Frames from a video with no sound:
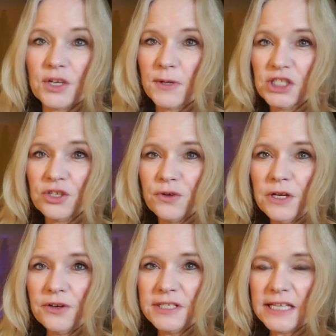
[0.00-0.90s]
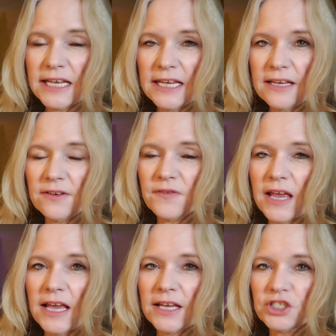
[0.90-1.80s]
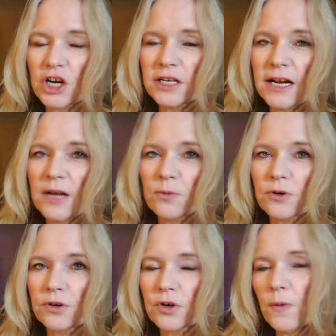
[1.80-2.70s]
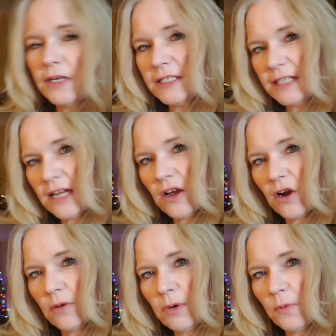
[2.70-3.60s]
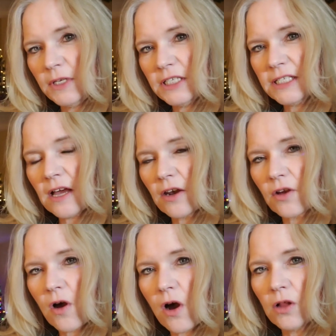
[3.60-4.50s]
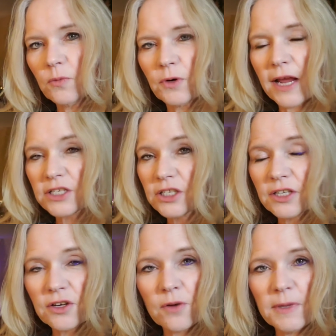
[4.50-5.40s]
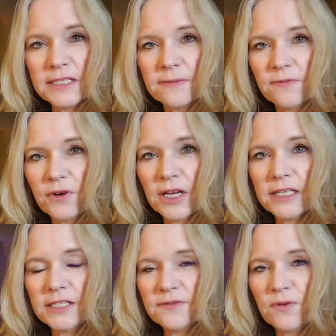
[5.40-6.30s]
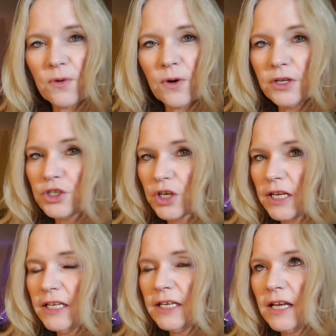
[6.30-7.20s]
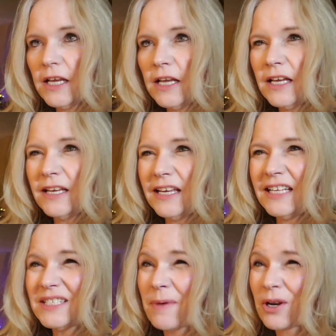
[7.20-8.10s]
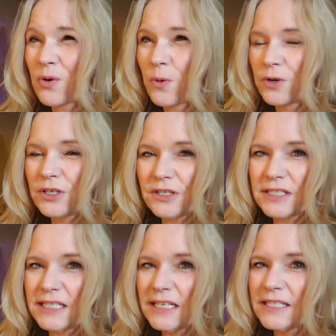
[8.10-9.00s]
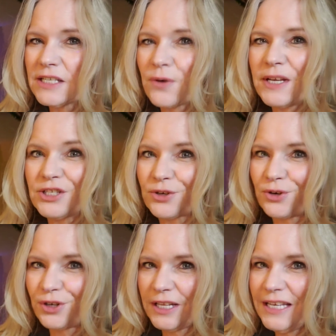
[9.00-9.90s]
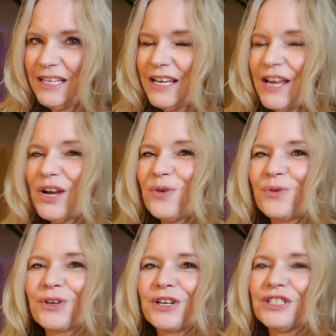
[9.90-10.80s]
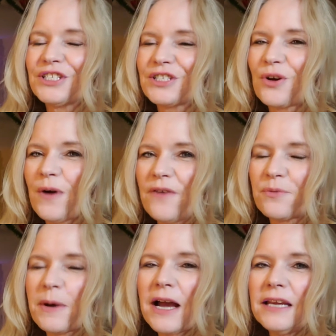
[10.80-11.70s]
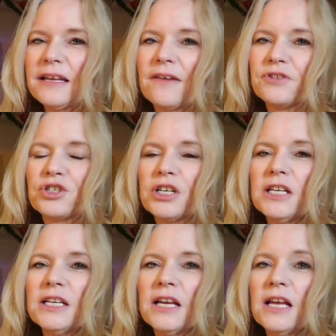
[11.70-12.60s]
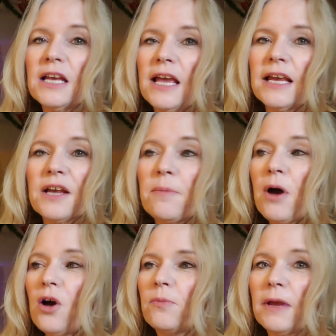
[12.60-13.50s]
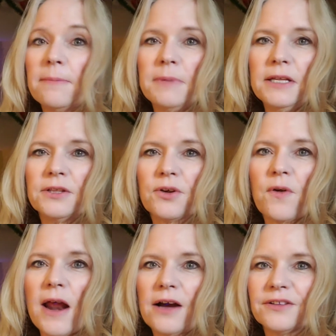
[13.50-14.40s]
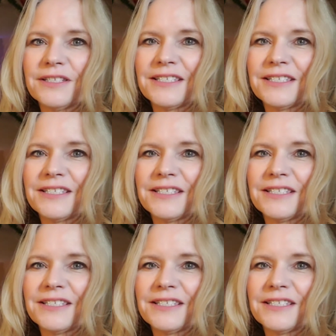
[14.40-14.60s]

So it's New Year's Eve and John and I were going to stay home, but we just got a call and we're actually going to go meet some friends for a drink. It's about 5:45, so it's early. We're going to just go have a bite, have a drink, and come home and beat the crowds.